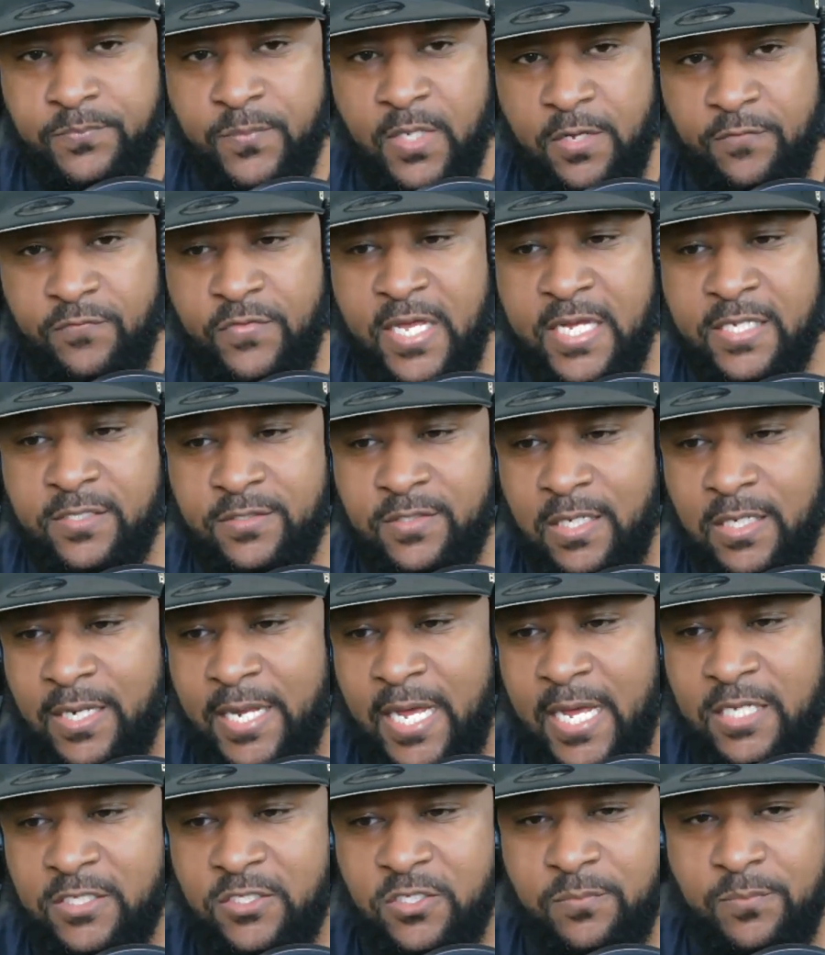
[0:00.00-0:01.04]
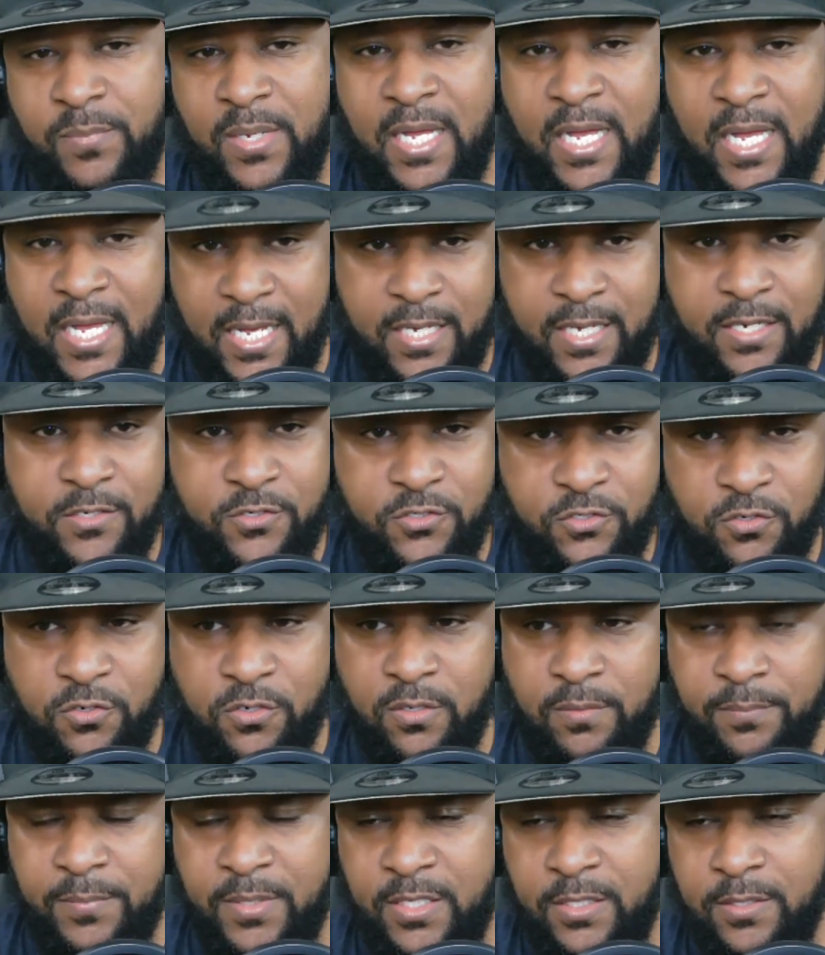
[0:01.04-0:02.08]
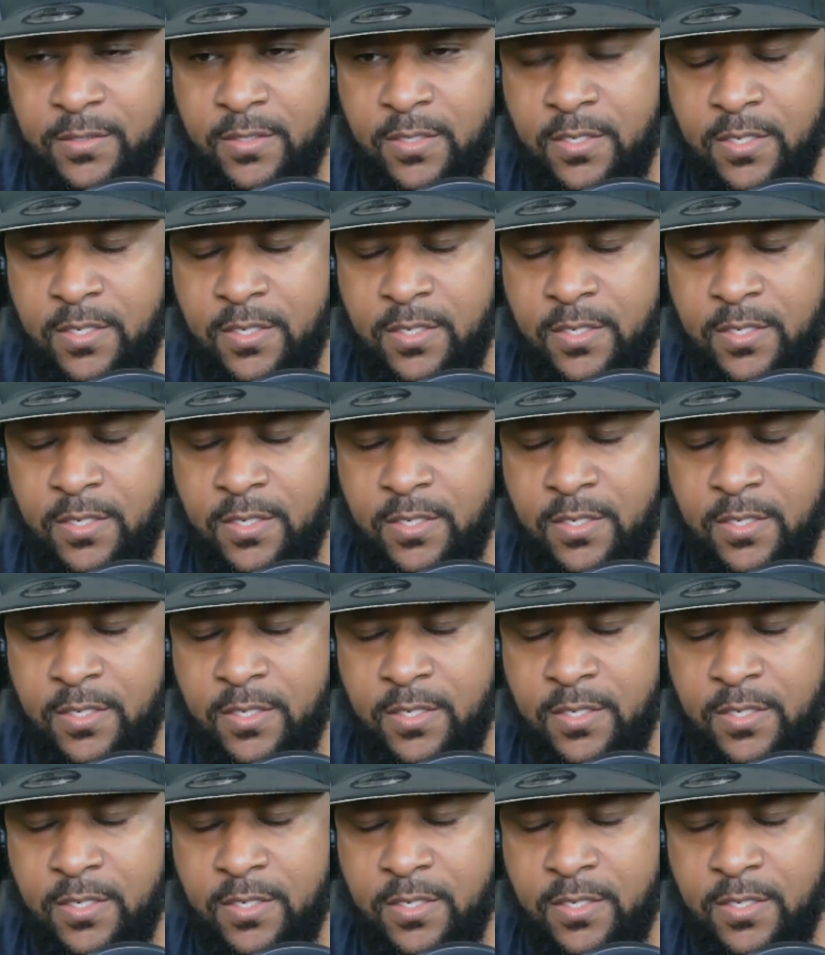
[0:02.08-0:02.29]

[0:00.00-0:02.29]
If that's the logic behind it, you know what I mean?